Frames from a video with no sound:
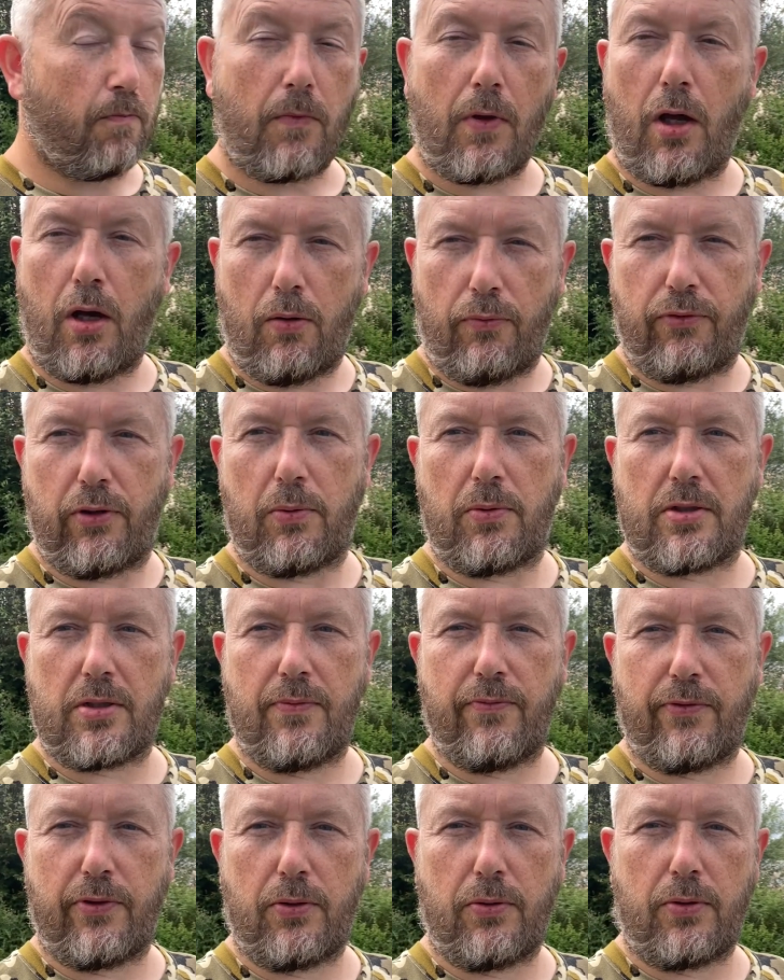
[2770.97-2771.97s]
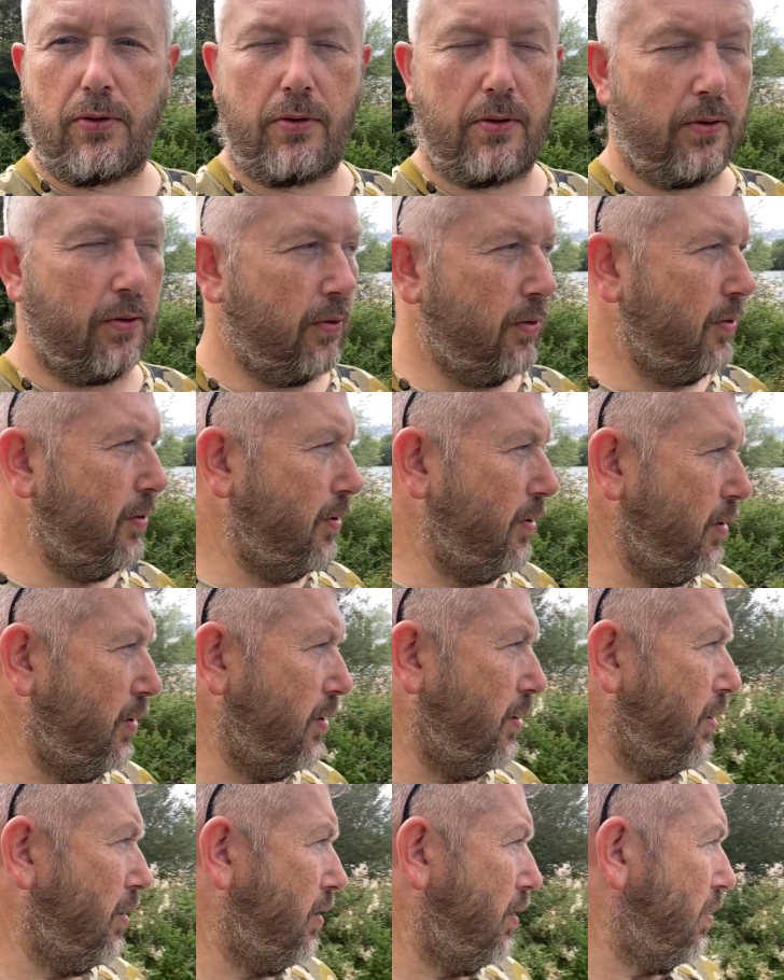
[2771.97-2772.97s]
hopefully with some food.
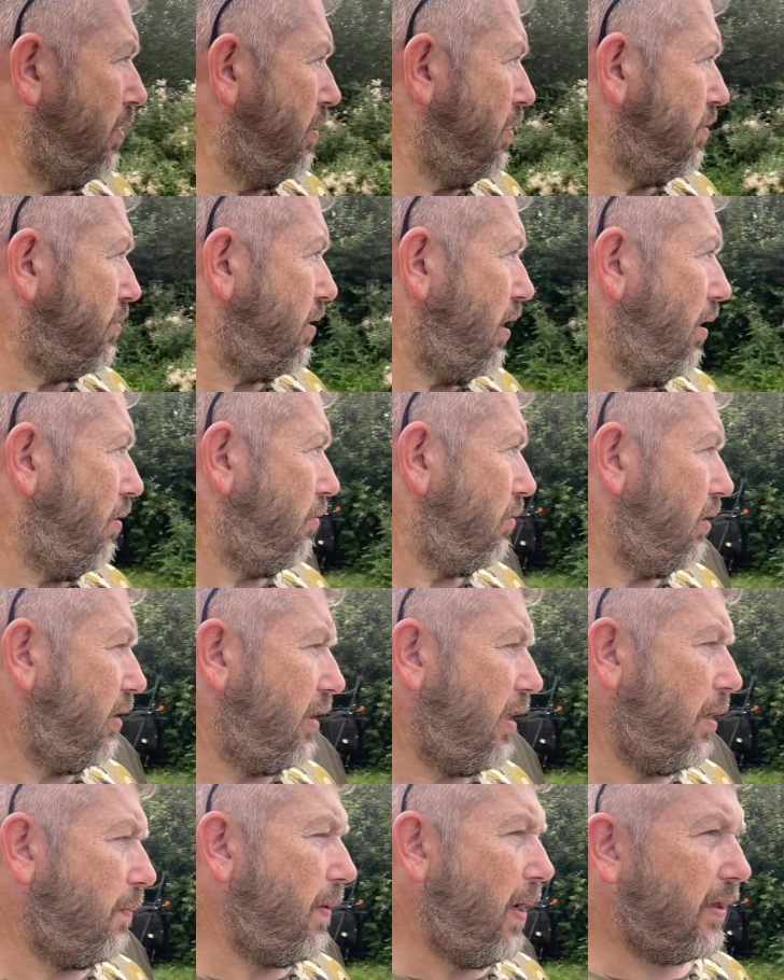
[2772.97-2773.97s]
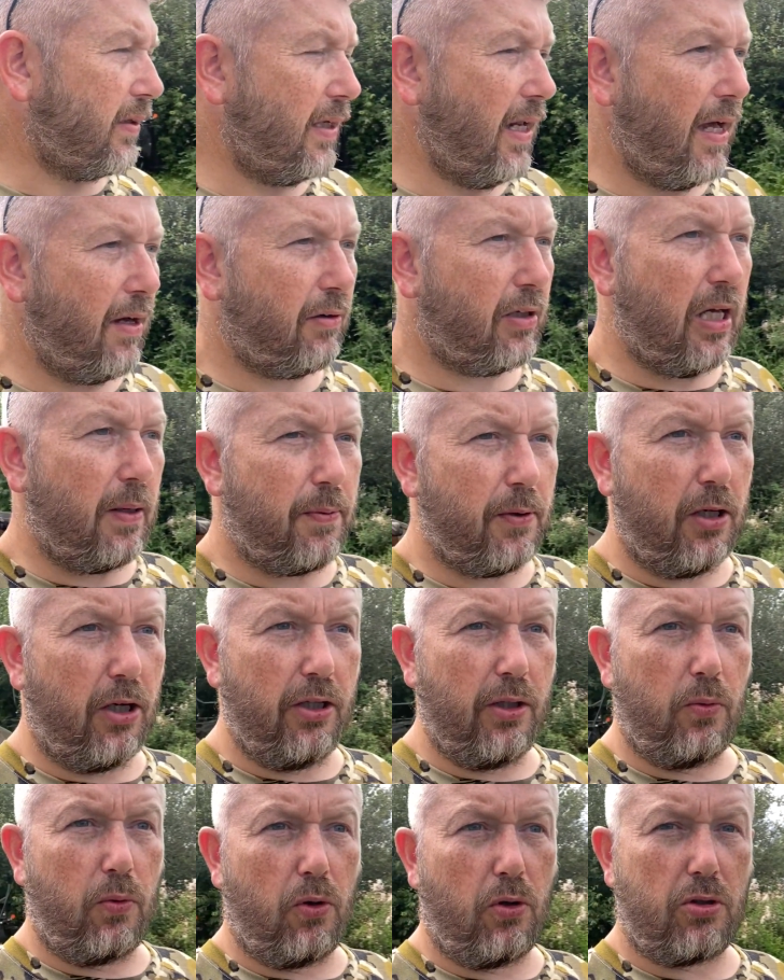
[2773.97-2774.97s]
So I'm going to kick back now, keep an eye on
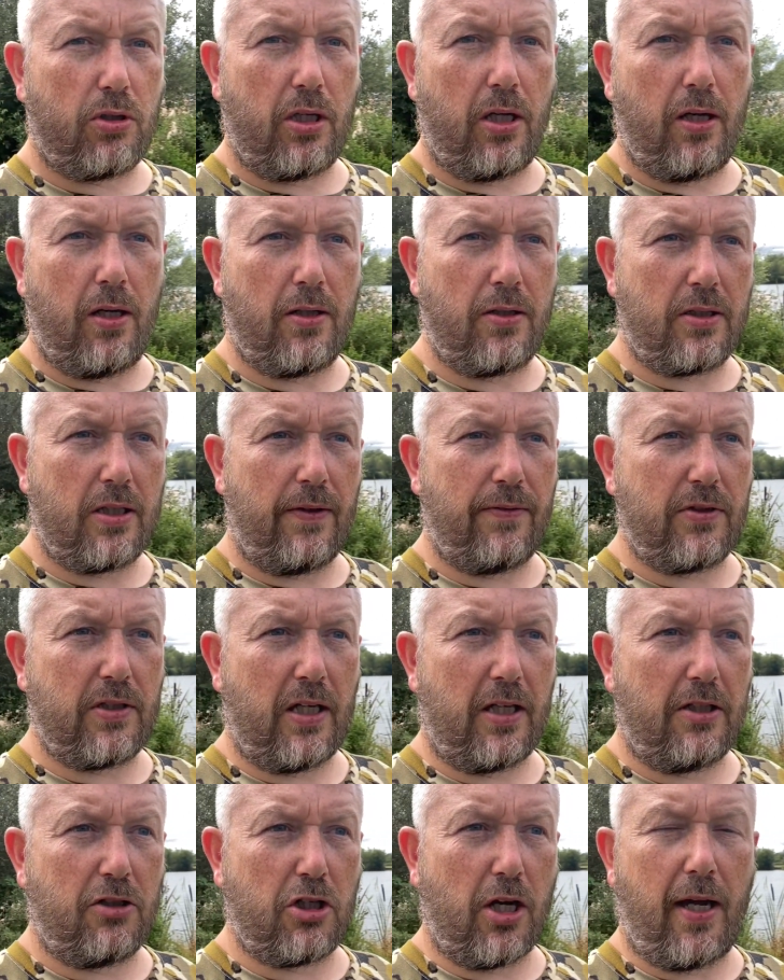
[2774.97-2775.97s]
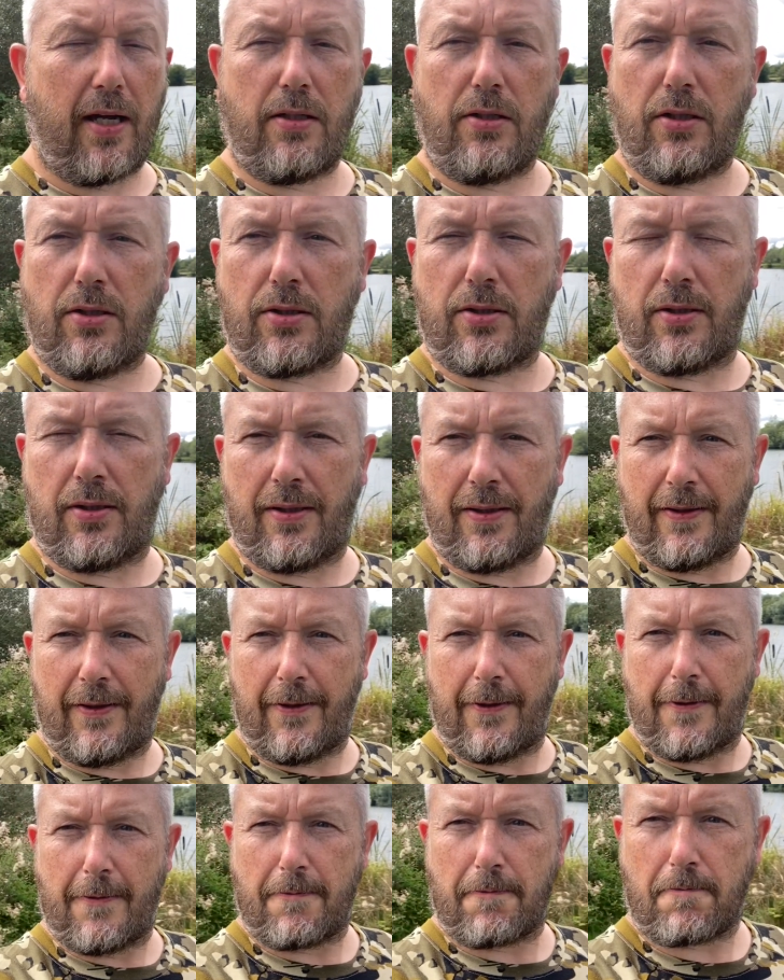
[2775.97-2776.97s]
the water, see if there's any changes,
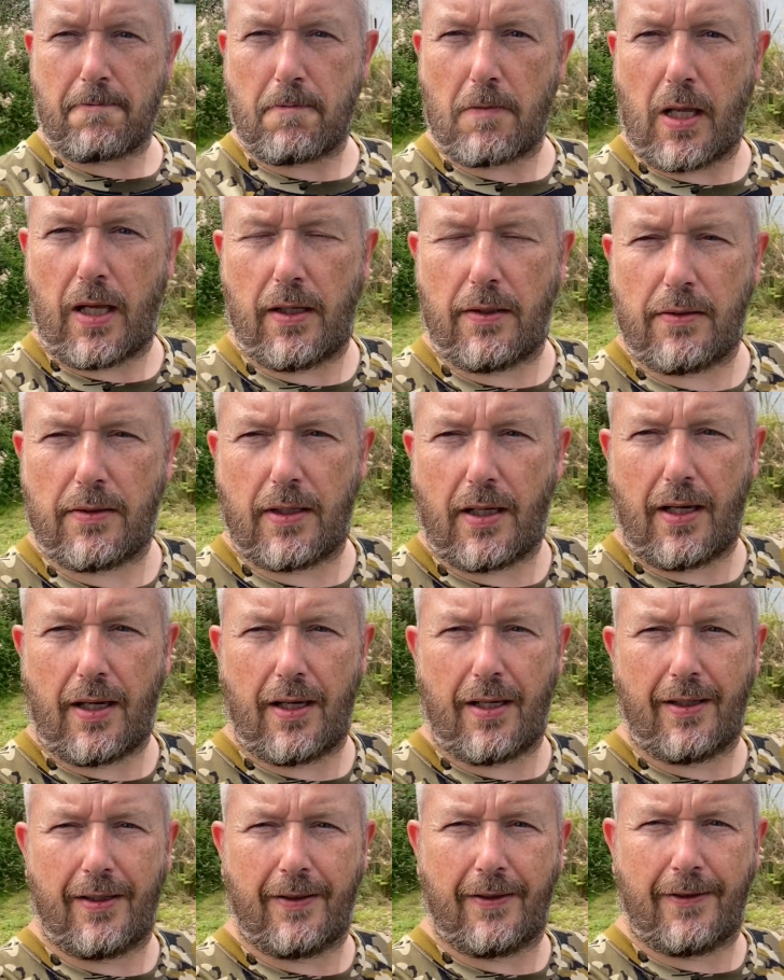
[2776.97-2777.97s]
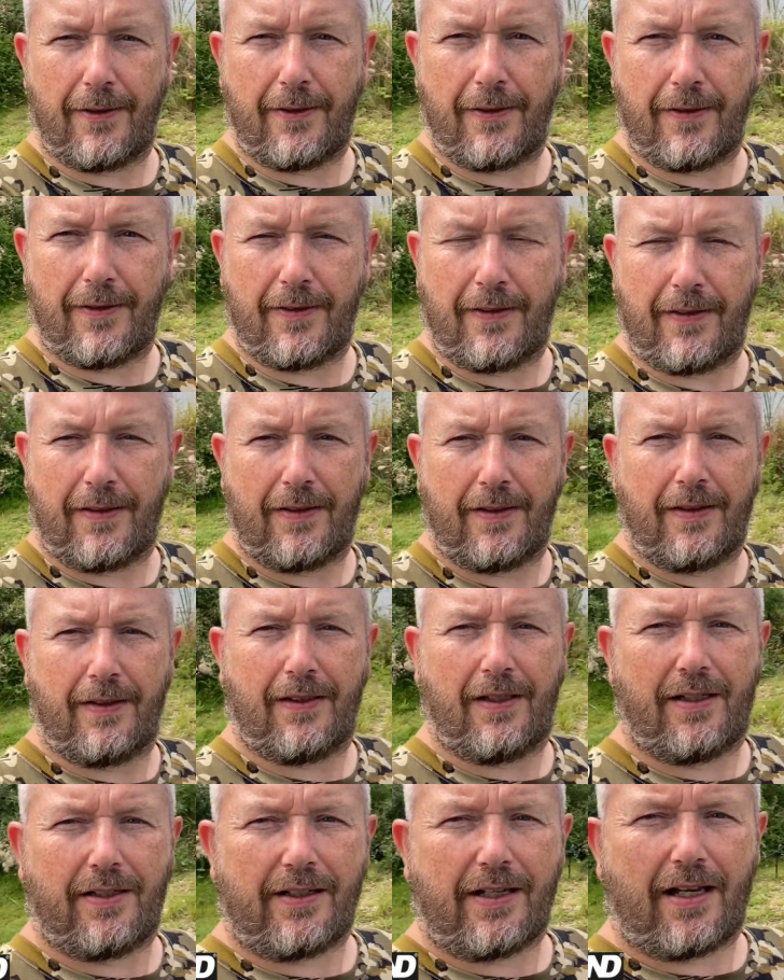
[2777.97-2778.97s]
and
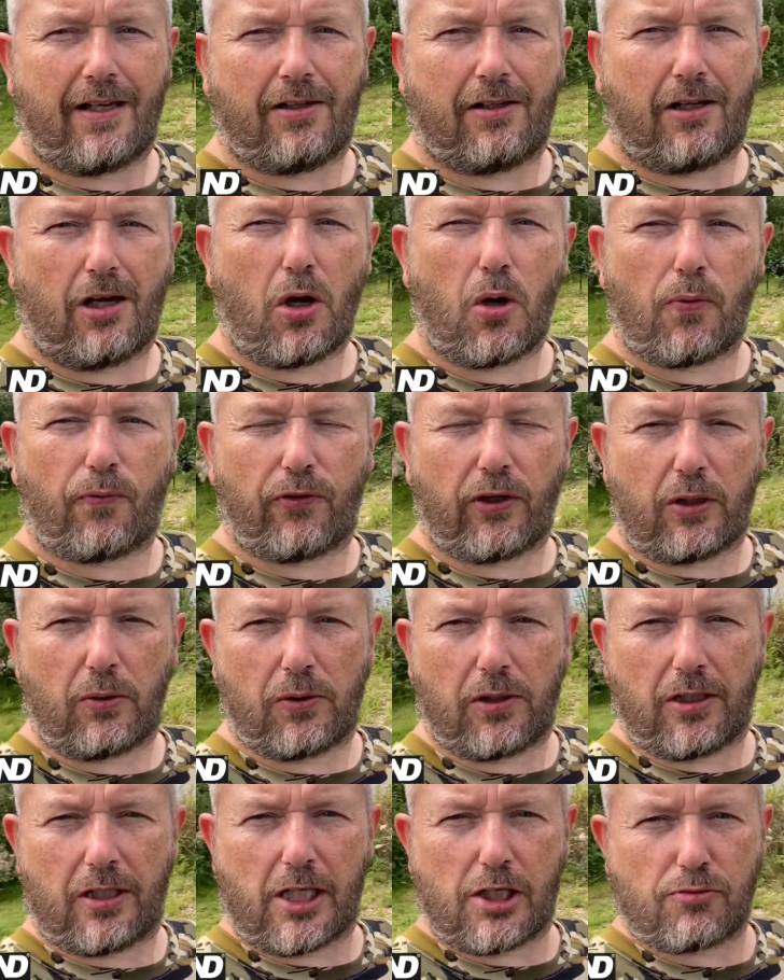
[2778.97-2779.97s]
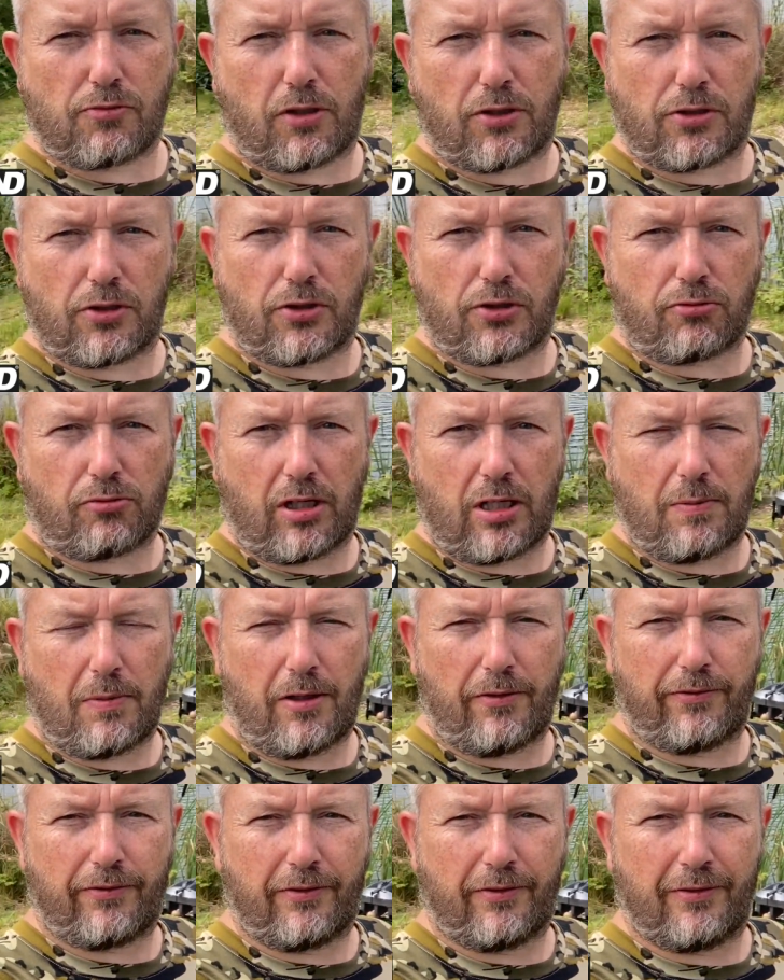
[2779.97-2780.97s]
yeah, hopefully one of these rods will scream
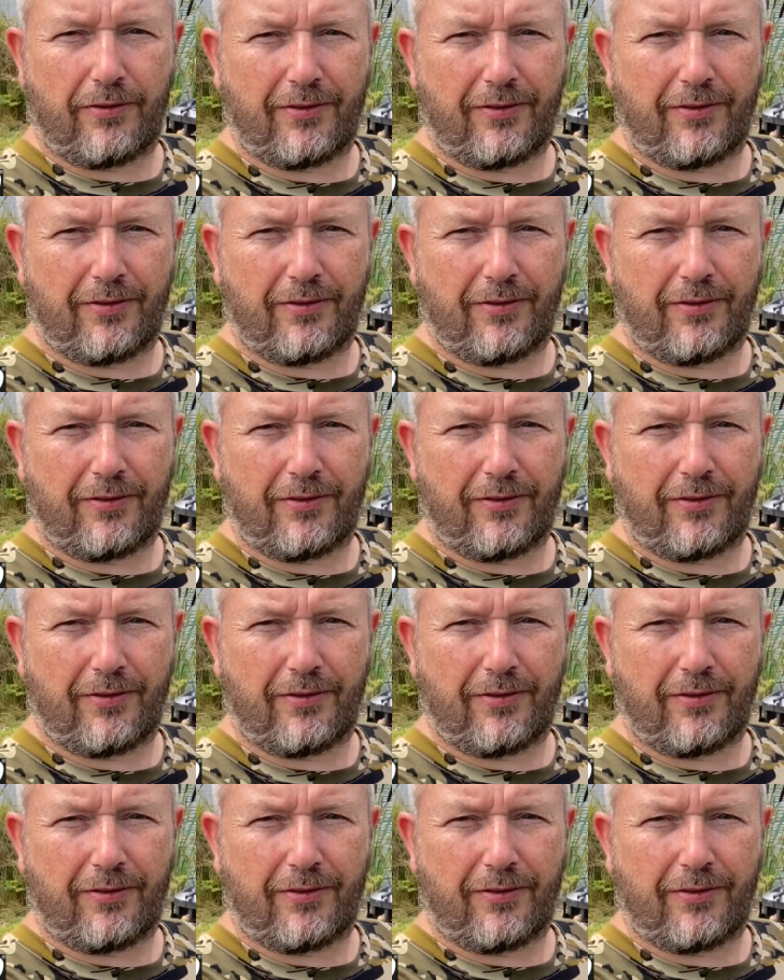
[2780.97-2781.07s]
off.